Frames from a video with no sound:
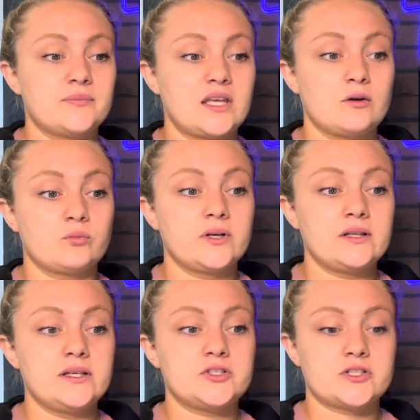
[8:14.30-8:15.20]
It
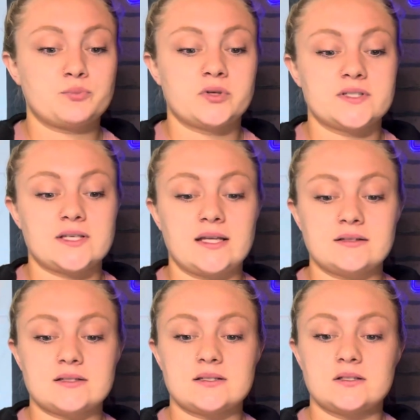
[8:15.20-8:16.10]
really just
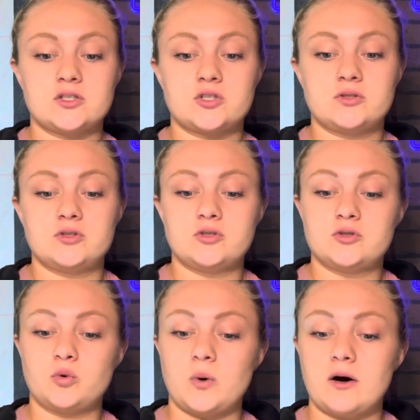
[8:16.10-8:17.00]
presents
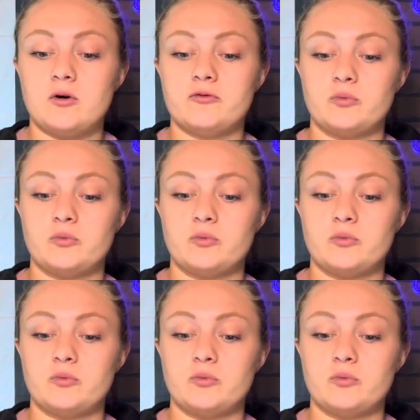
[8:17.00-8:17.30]
12